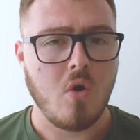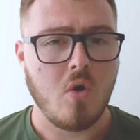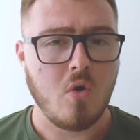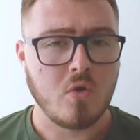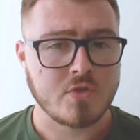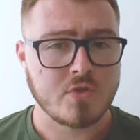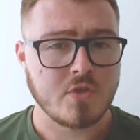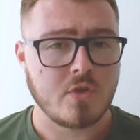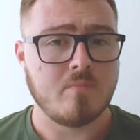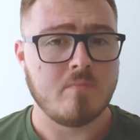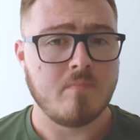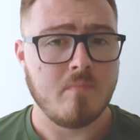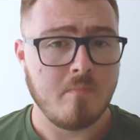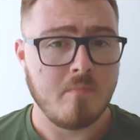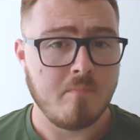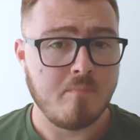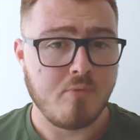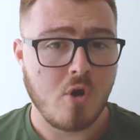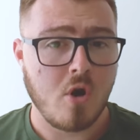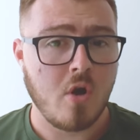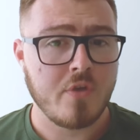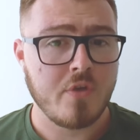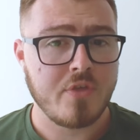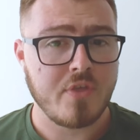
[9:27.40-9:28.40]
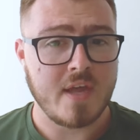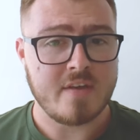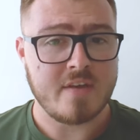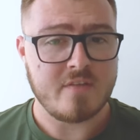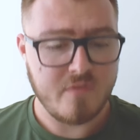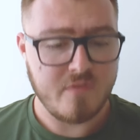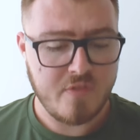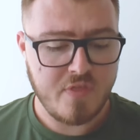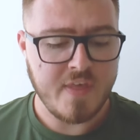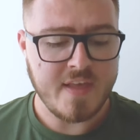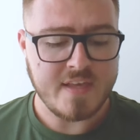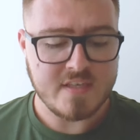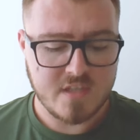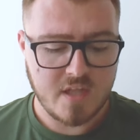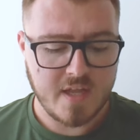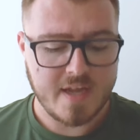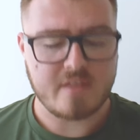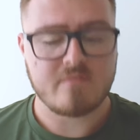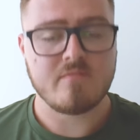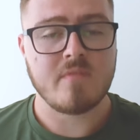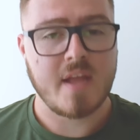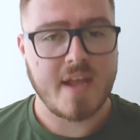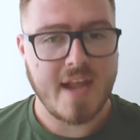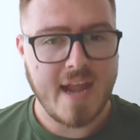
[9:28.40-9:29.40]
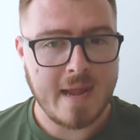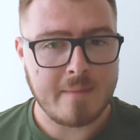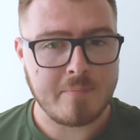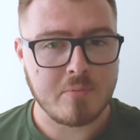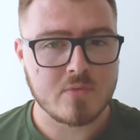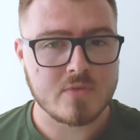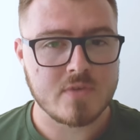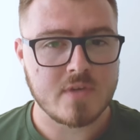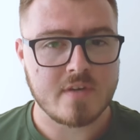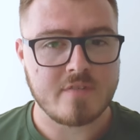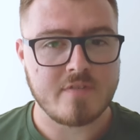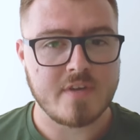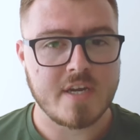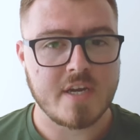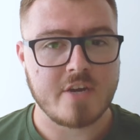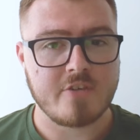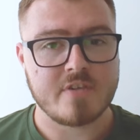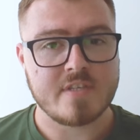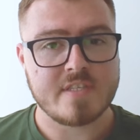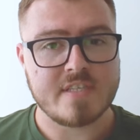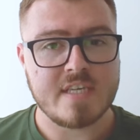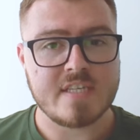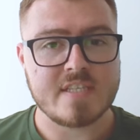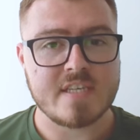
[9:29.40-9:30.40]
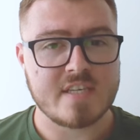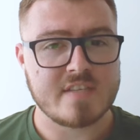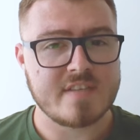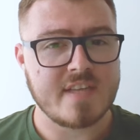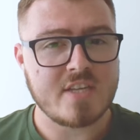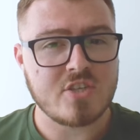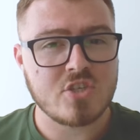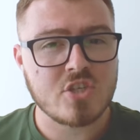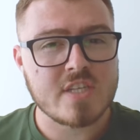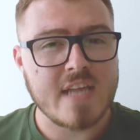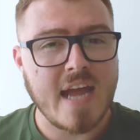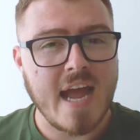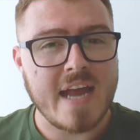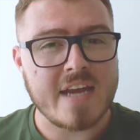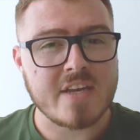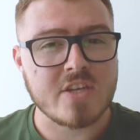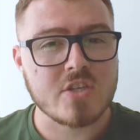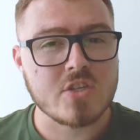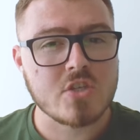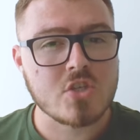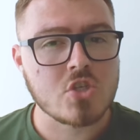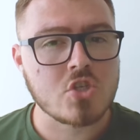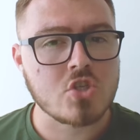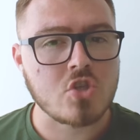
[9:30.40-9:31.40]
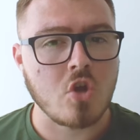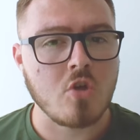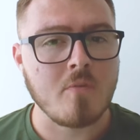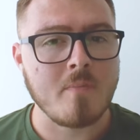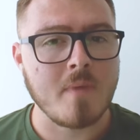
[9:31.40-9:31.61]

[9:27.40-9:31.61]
Also, broth and things like, like apple cider vinegar and seasonings, they just add so